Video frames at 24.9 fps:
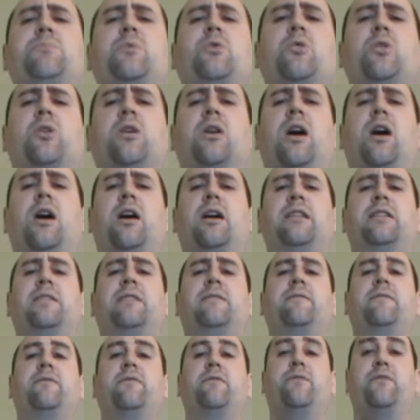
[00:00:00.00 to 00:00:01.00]
more on the
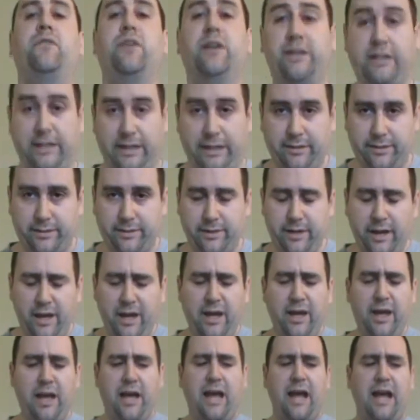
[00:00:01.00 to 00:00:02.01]
villains.
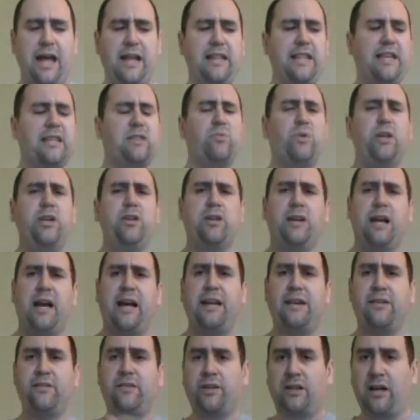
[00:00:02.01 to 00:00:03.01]
And that's what you
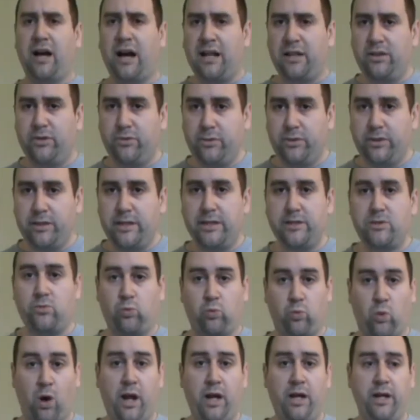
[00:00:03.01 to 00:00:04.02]
kind of got through this
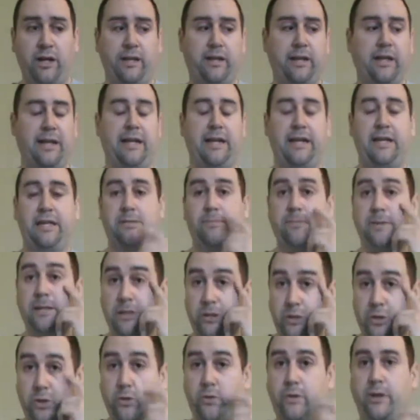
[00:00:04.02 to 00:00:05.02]
run that he's been
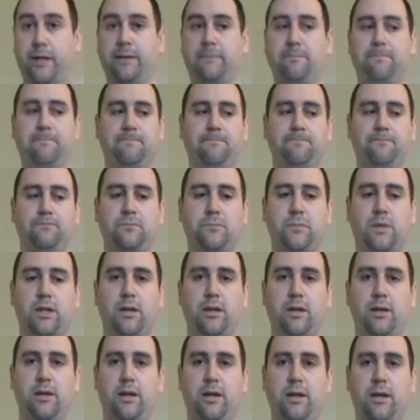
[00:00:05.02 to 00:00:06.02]
doing.
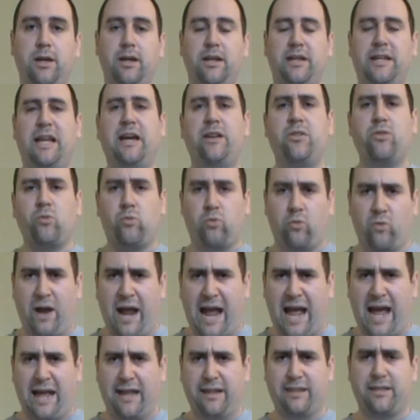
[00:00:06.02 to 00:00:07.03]
Now, the
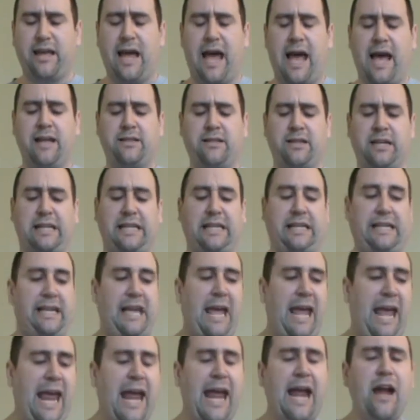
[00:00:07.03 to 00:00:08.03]
Wrath as a
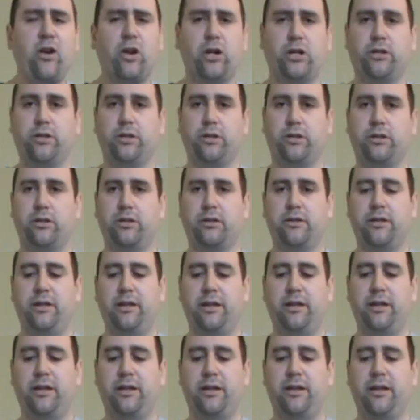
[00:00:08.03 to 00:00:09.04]
character
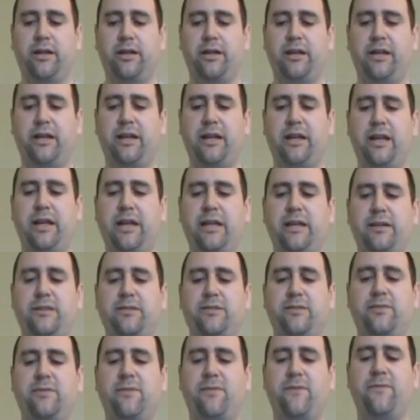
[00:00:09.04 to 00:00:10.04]

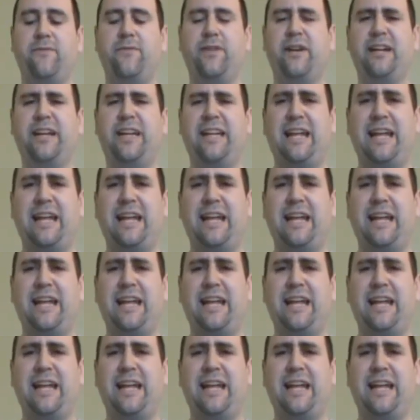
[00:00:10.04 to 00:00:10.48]
is very